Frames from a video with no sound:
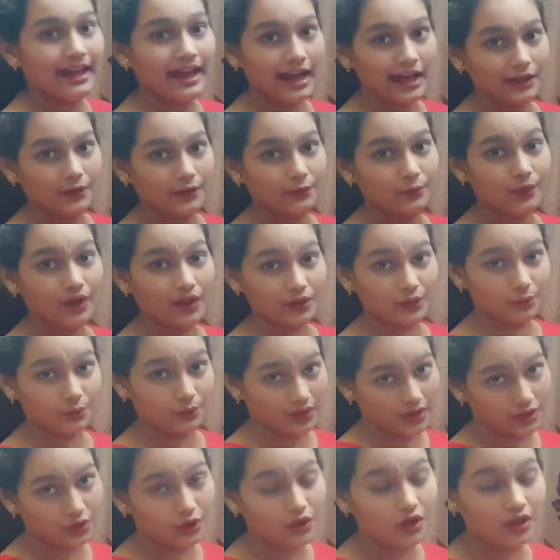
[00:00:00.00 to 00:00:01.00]
add 1 to
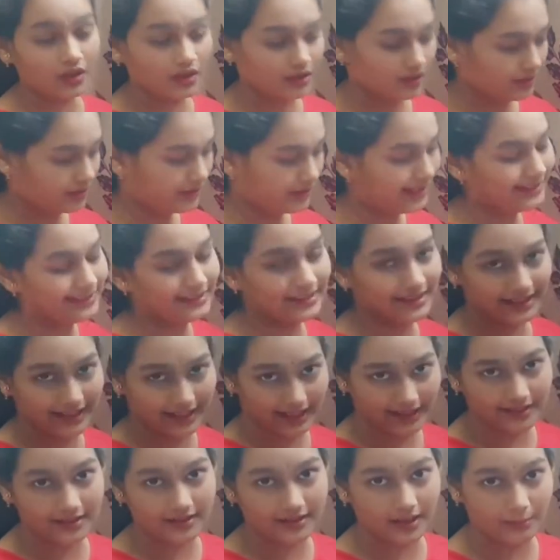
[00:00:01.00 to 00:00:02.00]
it, or write the
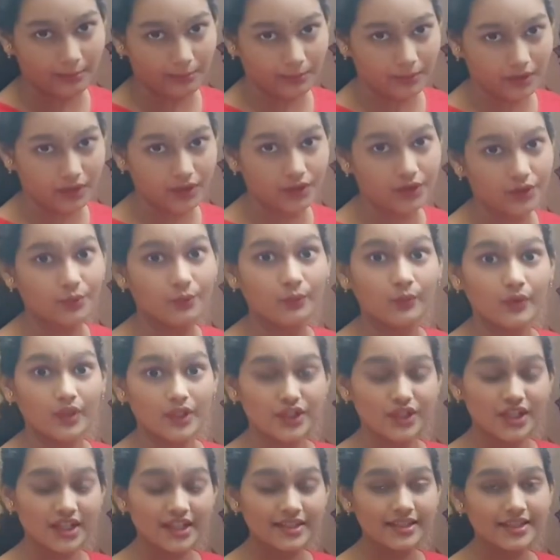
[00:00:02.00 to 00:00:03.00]
next number,
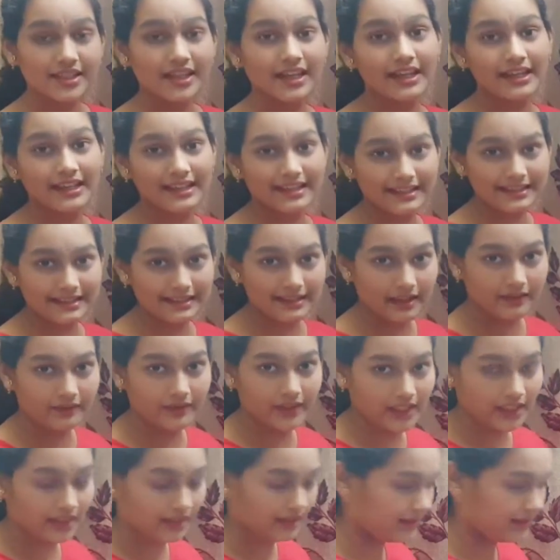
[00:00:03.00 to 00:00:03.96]
which is 7.